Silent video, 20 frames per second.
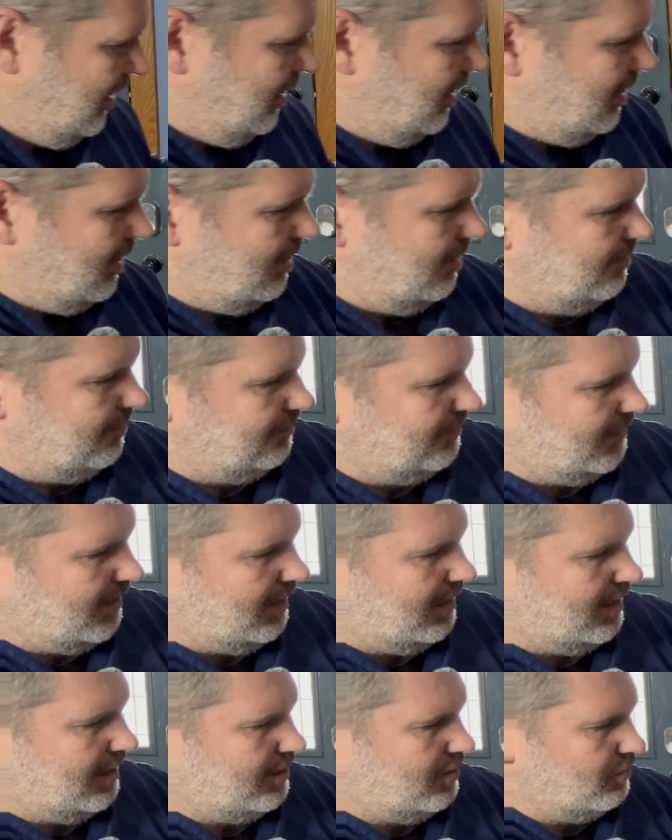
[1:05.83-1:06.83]

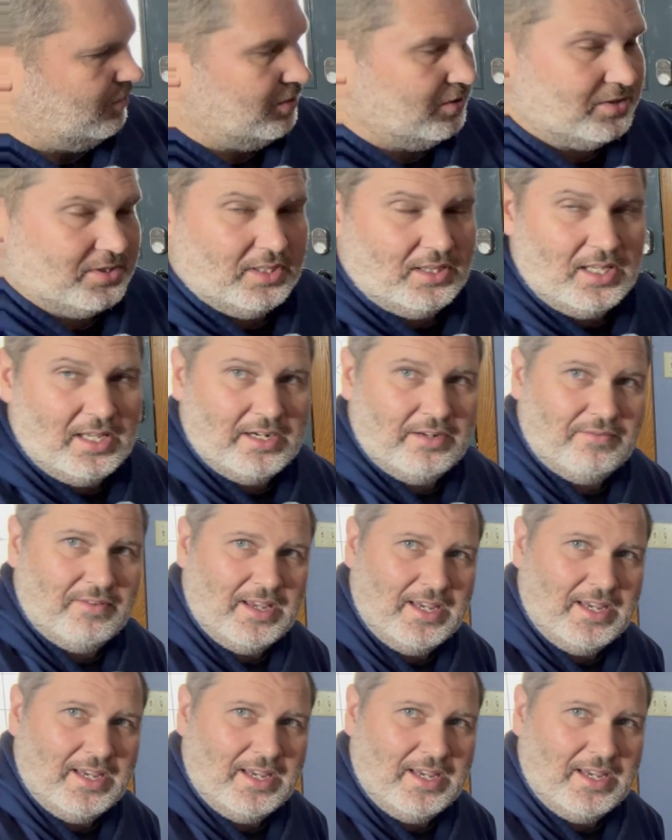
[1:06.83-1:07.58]
And I know there's a lot of